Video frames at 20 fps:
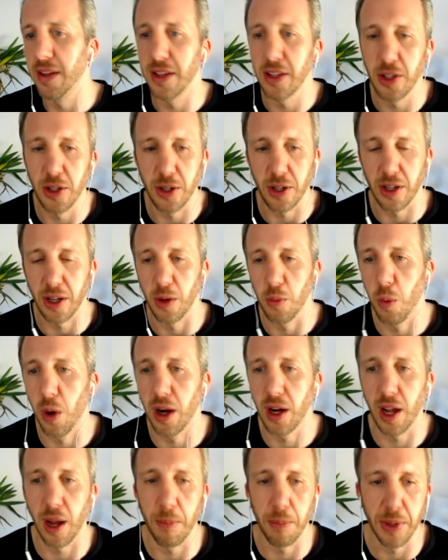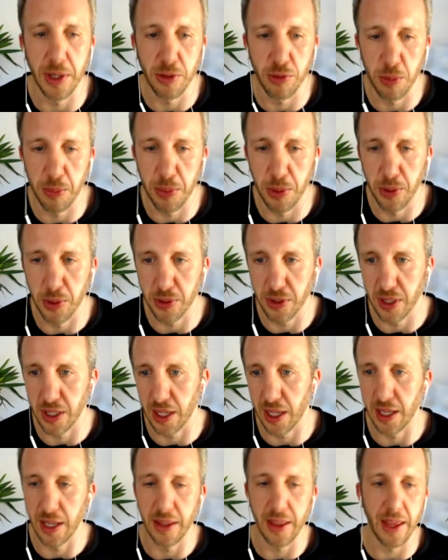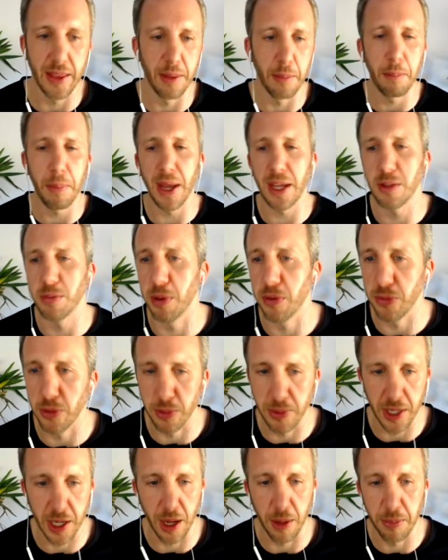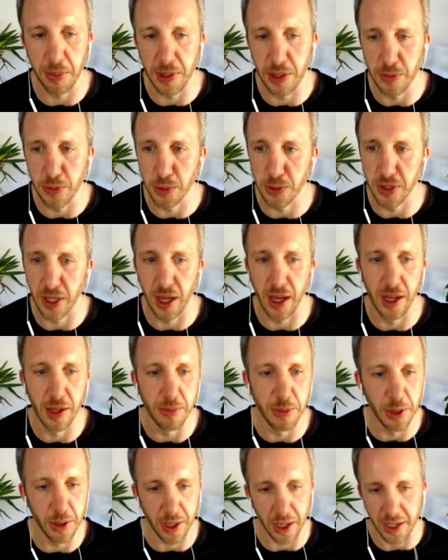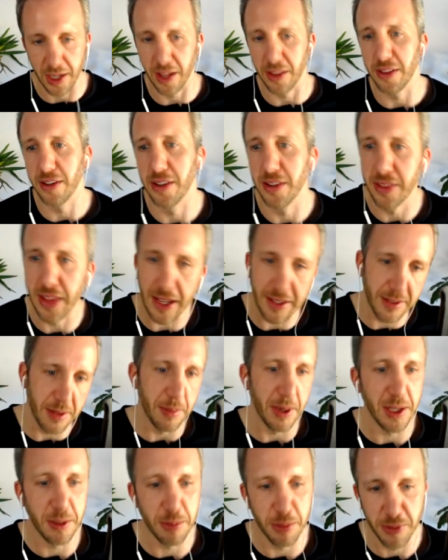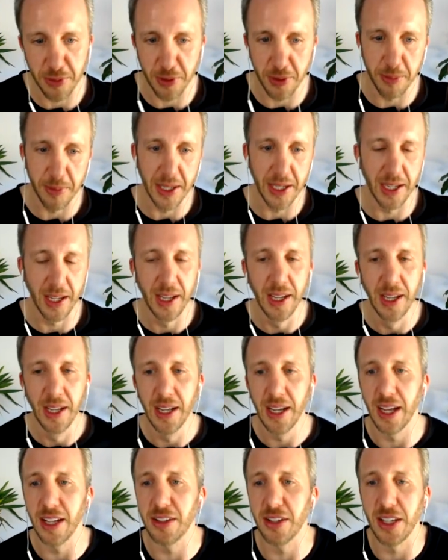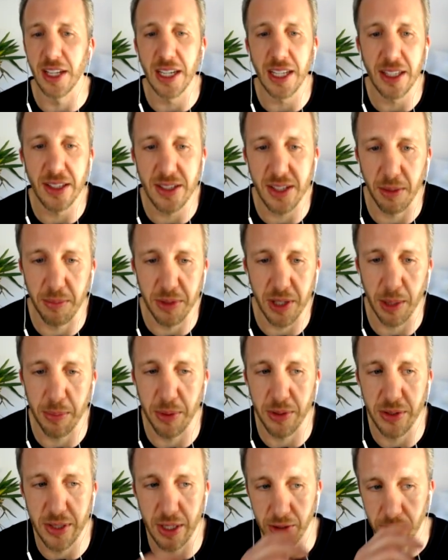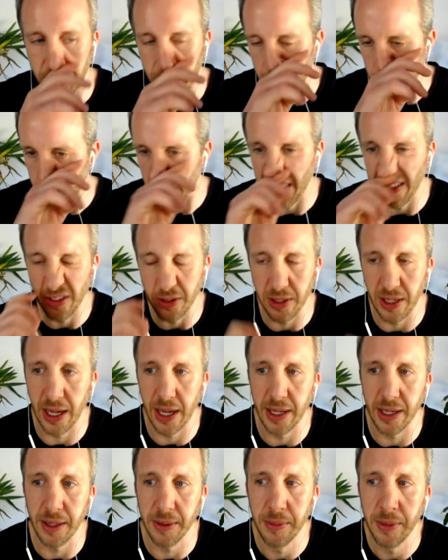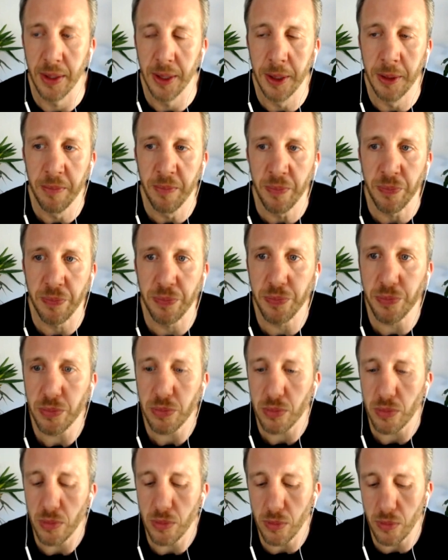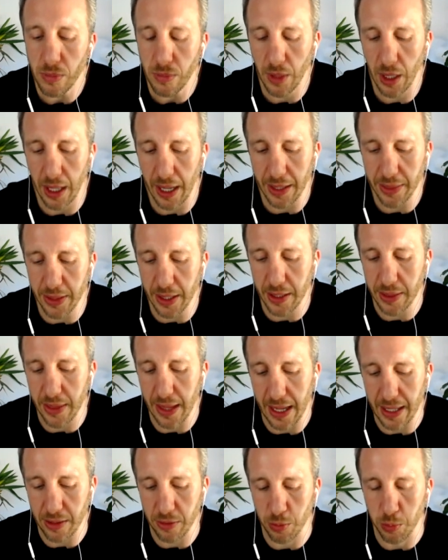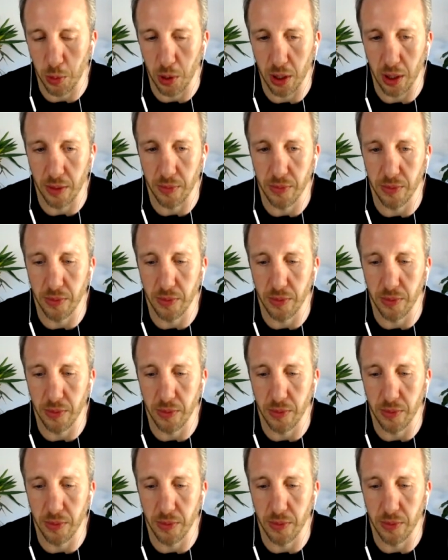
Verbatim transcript: you look at one company's reporting and they're the best performing company of all time. You look at another, that's the best performing. And so you need some type of centralized way of looking at it. I think that's what